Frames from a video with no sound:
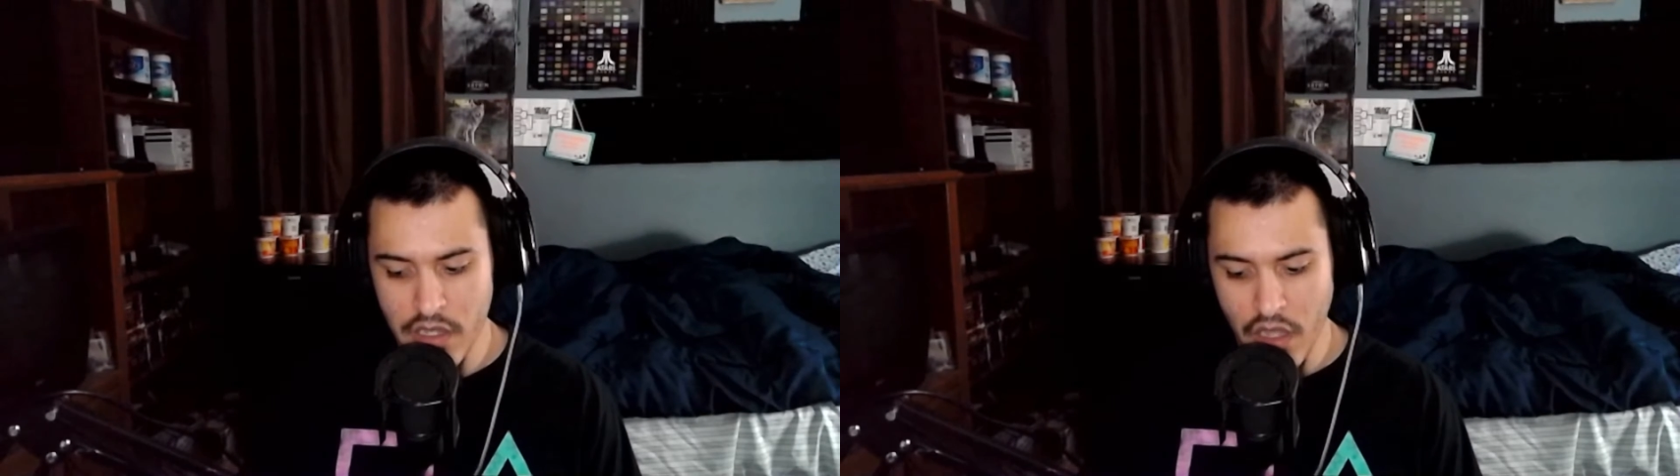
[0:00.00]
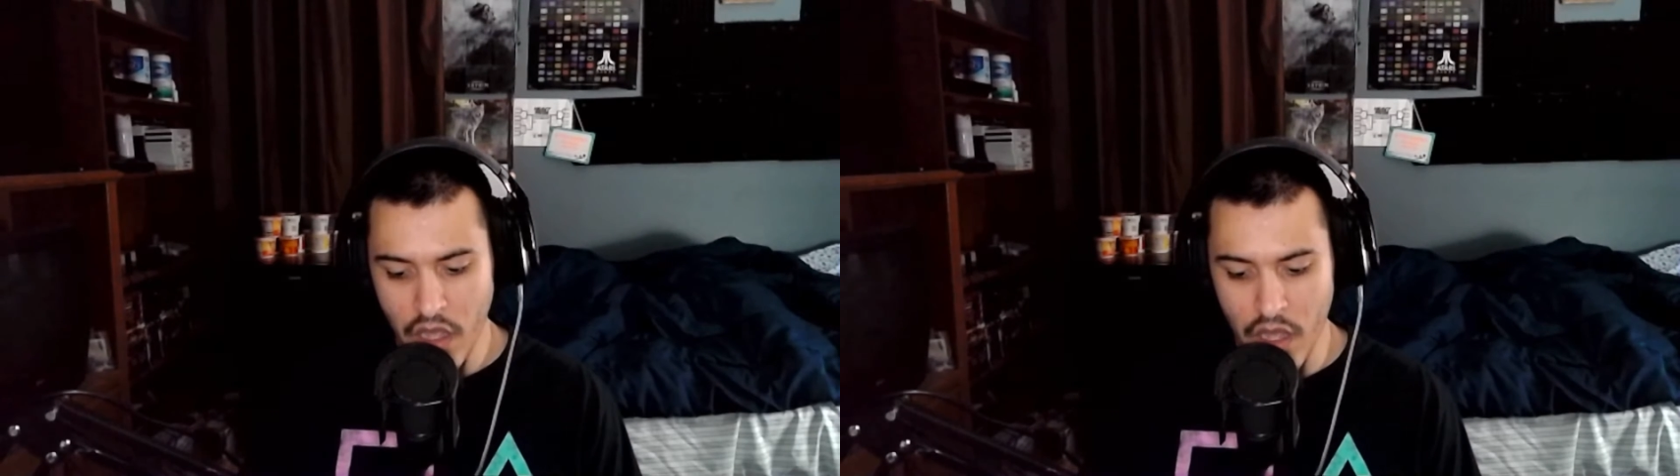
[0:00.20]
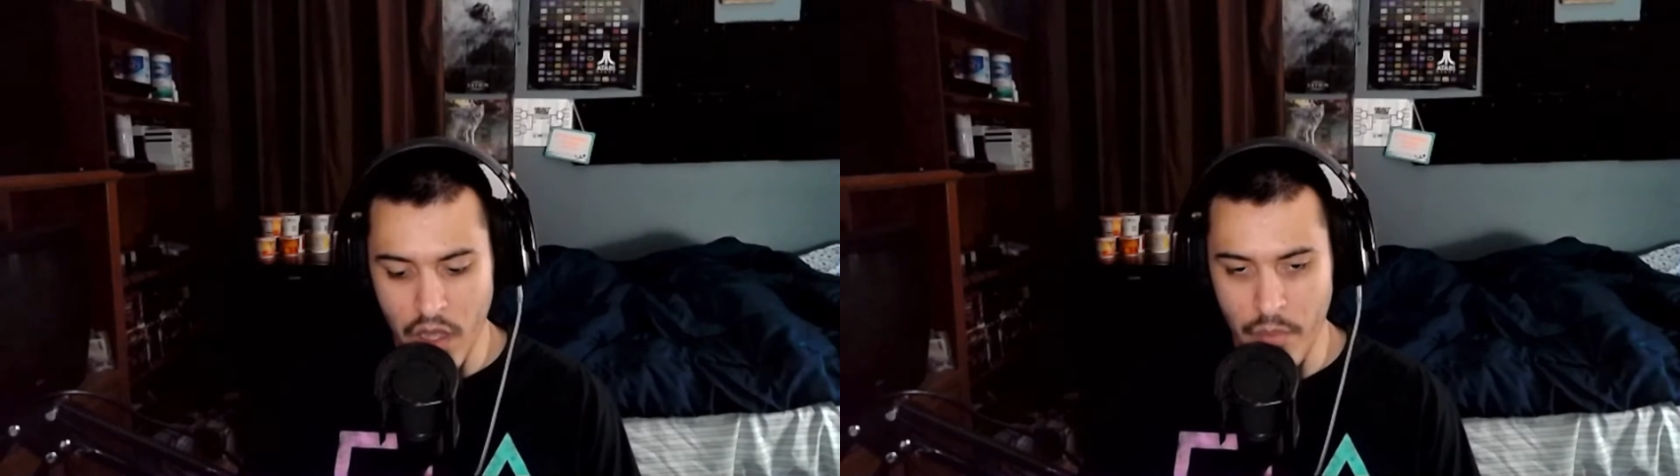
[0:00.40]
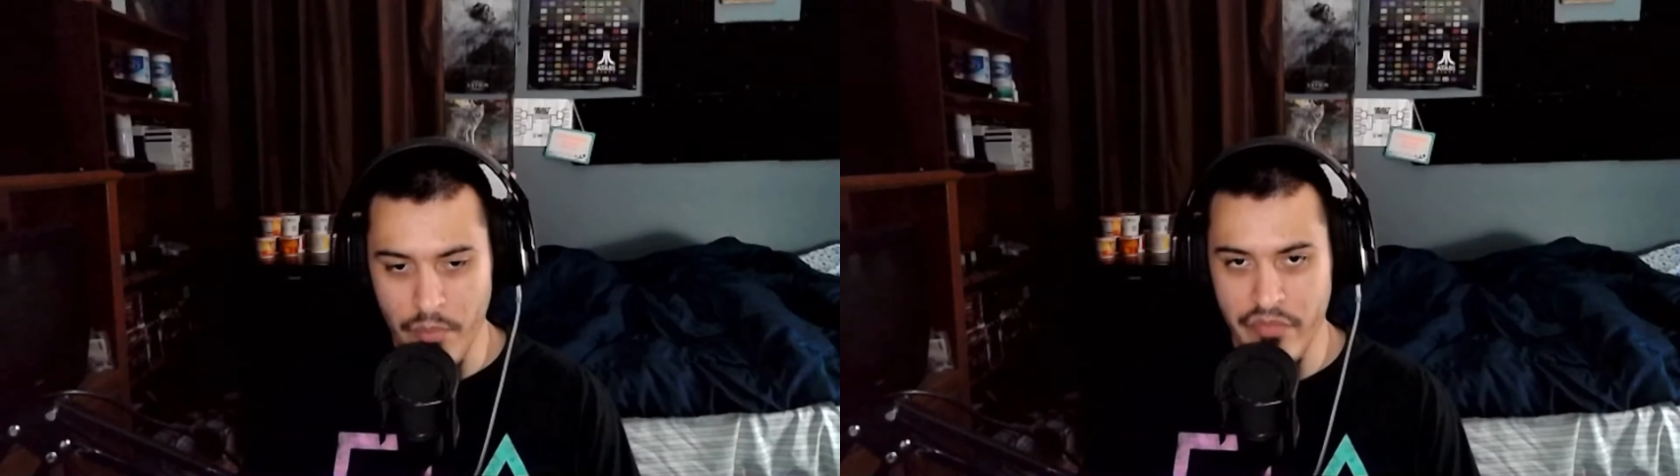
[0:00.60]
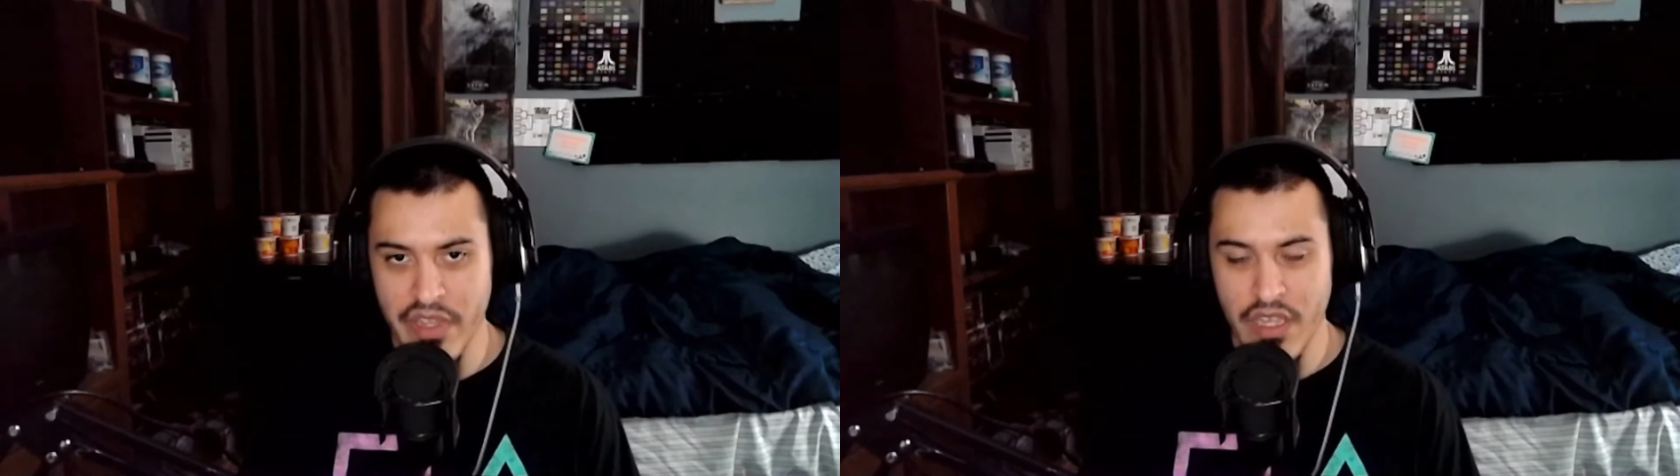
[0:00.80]

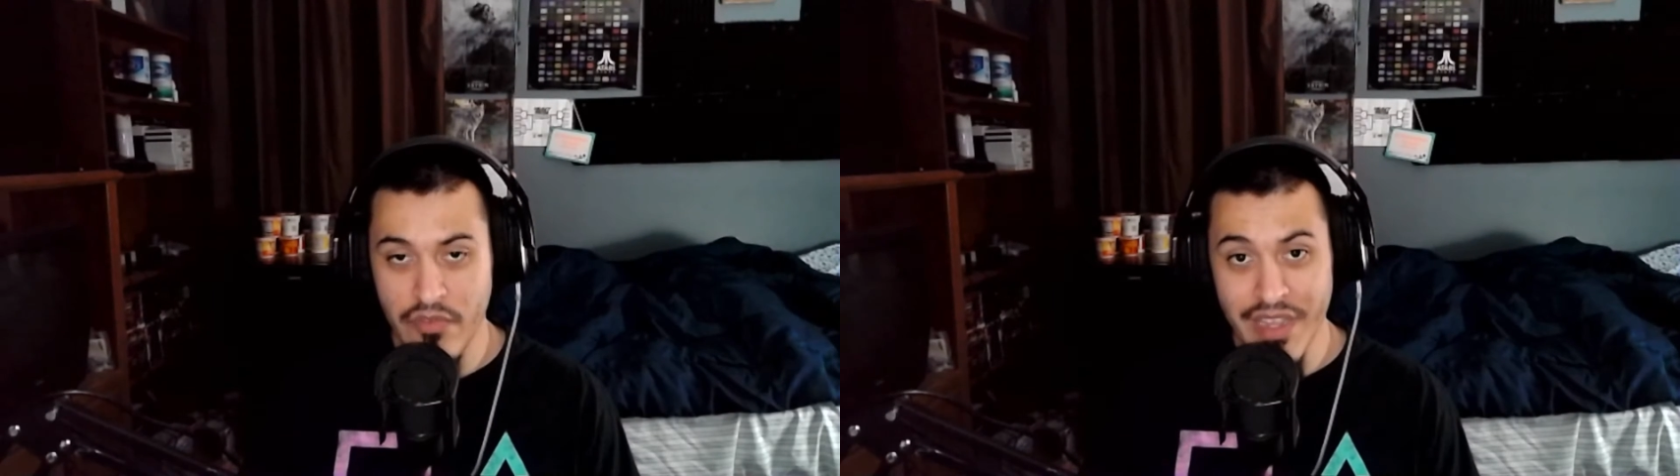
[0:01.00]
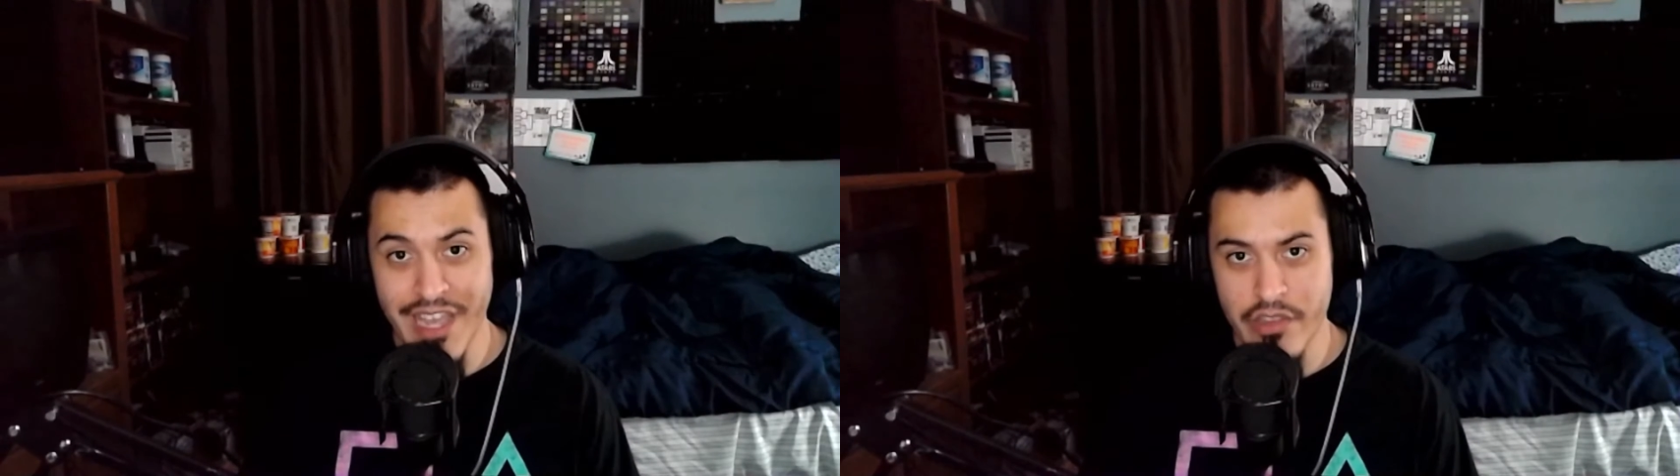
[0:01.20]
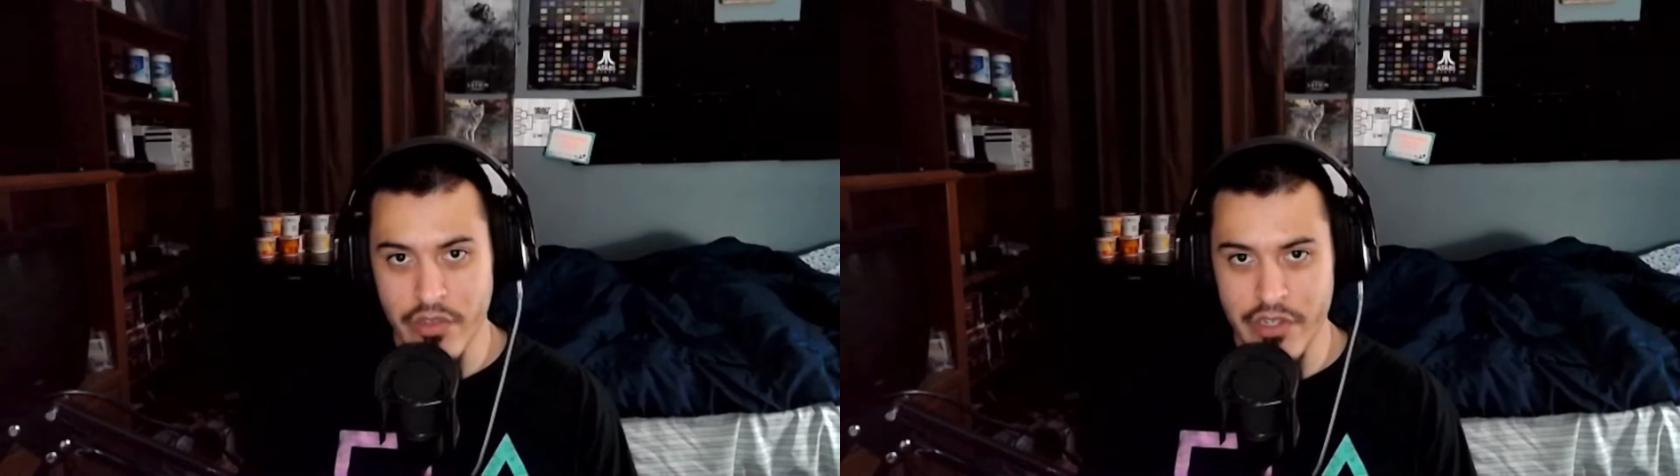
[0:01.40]
Um, if you guys want